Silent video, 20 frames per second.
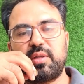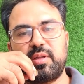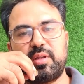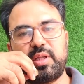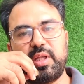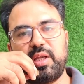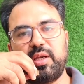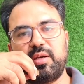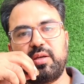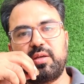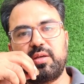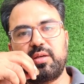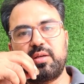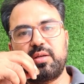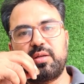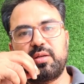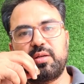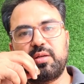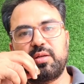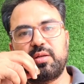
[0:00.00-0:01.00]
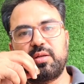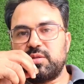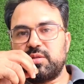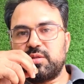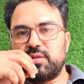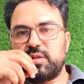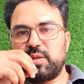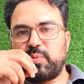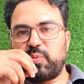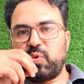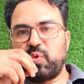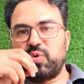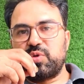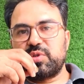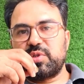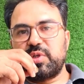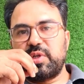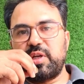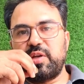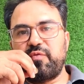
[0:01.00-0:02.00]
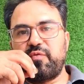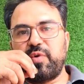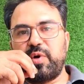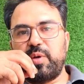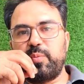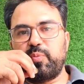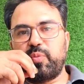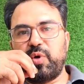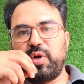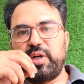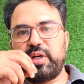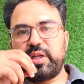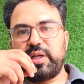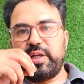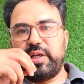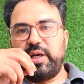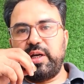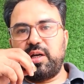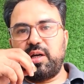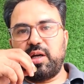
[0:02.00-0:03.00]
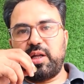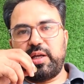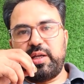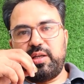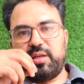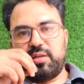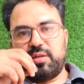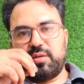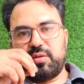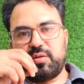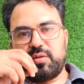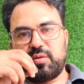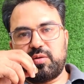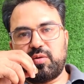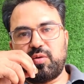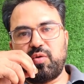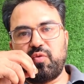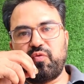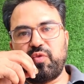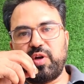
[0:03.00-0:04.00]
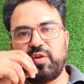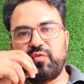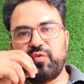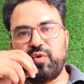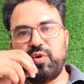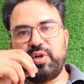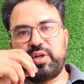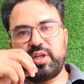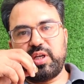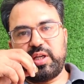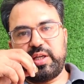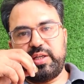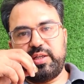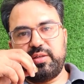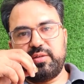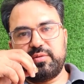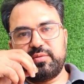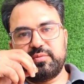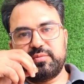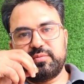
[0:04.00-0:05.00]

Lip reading: then suppose a 1.8 line or 1 volt line,